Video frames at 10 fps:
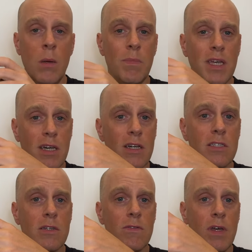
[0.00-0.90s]
because
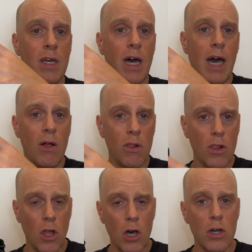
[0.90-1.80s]
of how
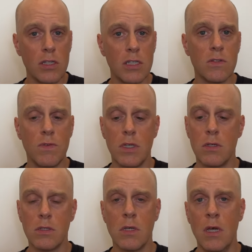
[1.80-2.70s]
long this
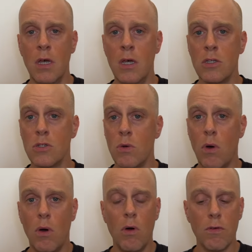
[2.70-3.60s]
feels. So
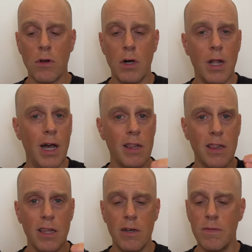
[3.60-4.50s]
overall, I
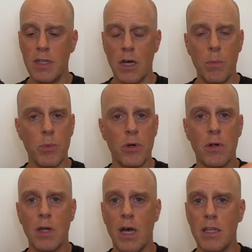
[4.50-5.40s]
love the
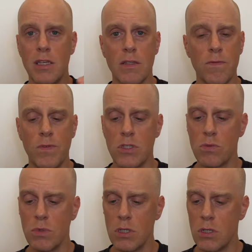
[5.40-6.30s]
upper. I think the
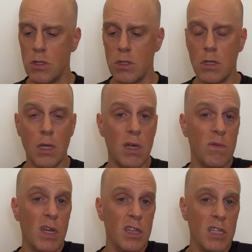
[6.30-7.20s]
fit's really good,
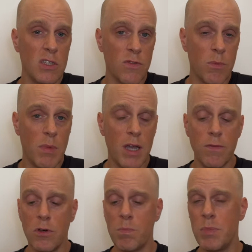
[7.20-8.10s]
at least for my
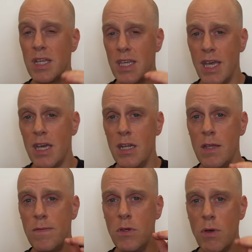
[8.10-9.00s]
foot. But again,
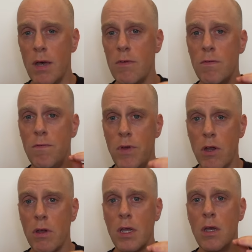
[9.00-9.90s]
if you have a
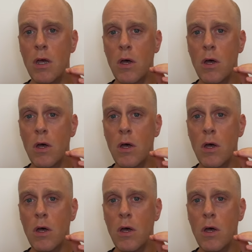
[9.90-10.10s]
very